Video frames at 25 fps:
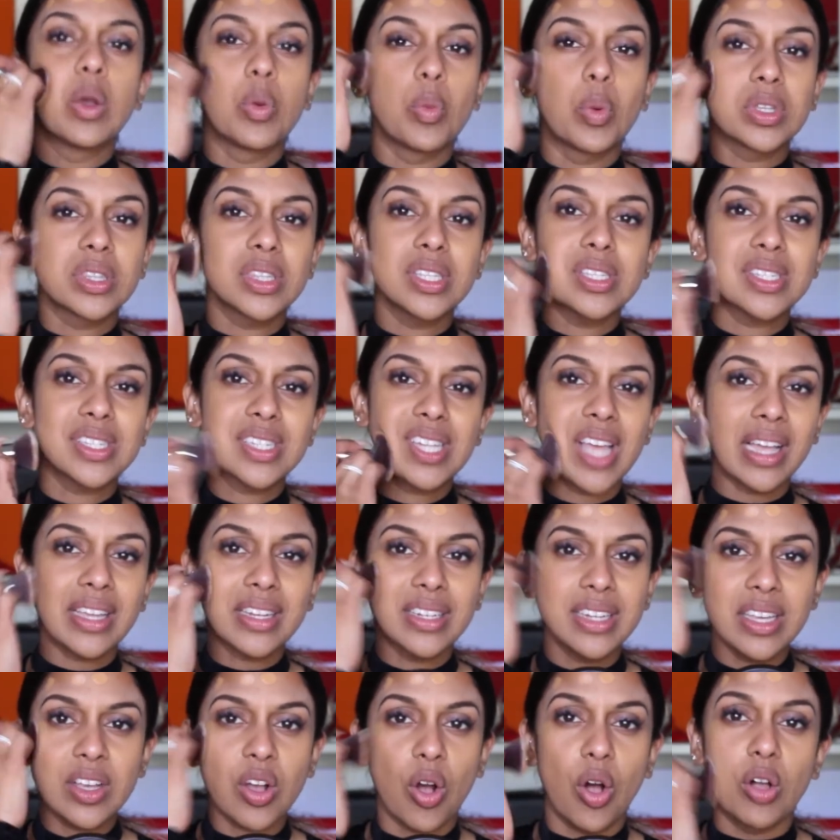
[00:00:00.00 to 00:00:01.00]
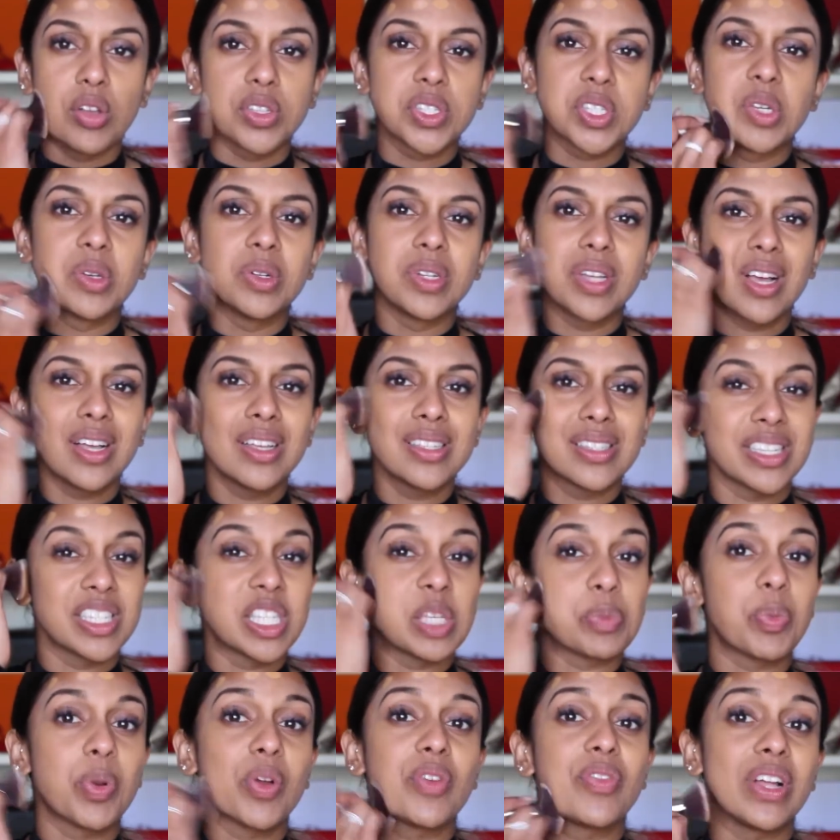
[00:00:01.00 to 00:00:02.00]
What this technique also does
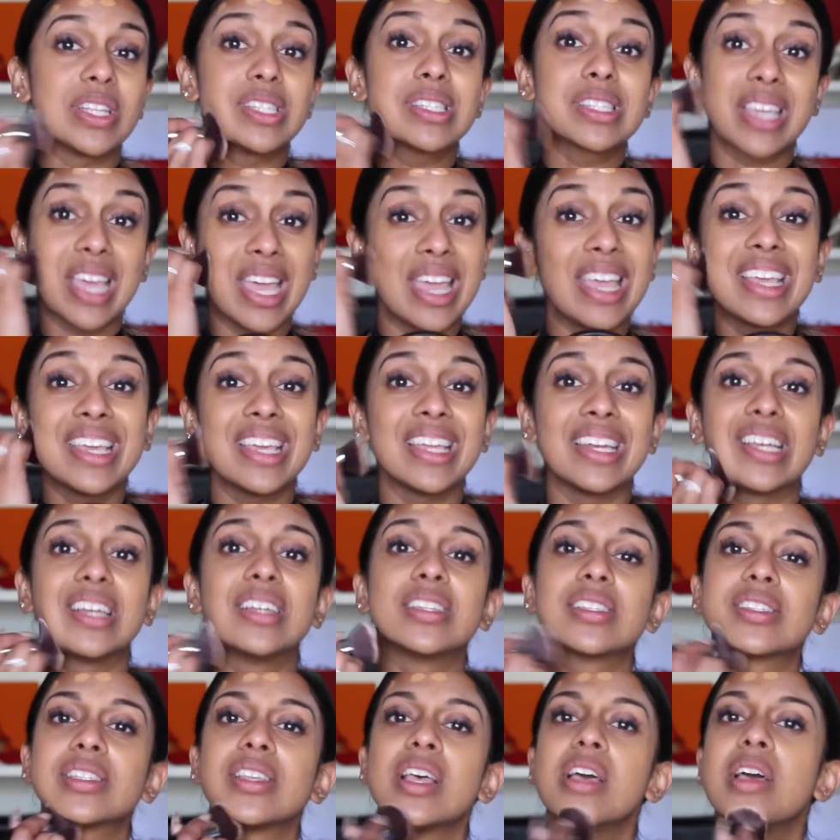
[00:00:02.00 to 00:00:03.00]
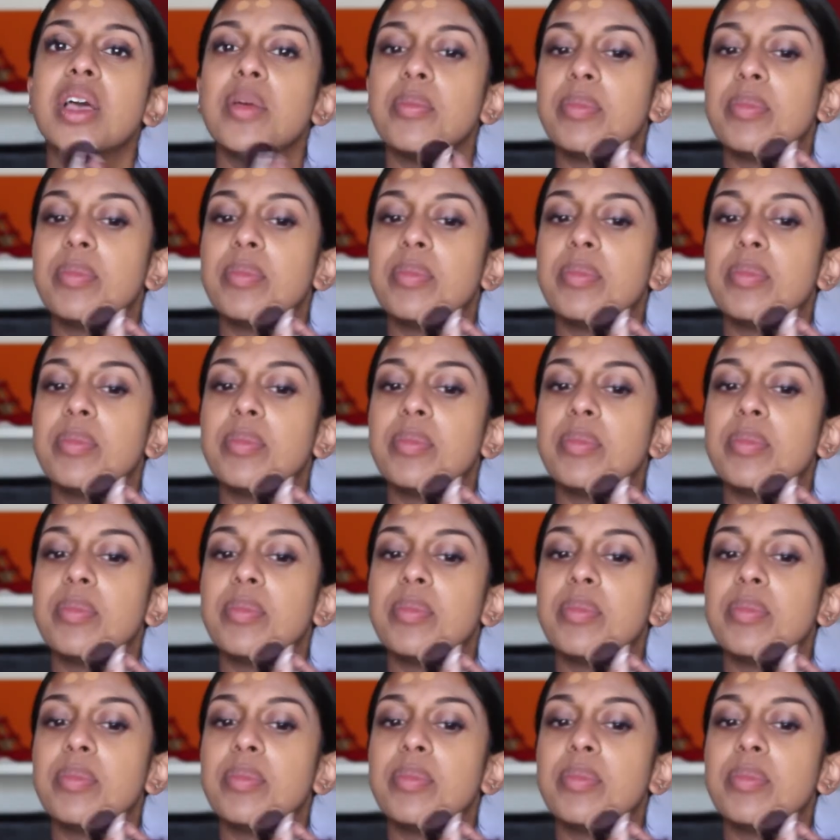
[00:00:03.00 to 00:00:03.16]
is it prevents cakiness,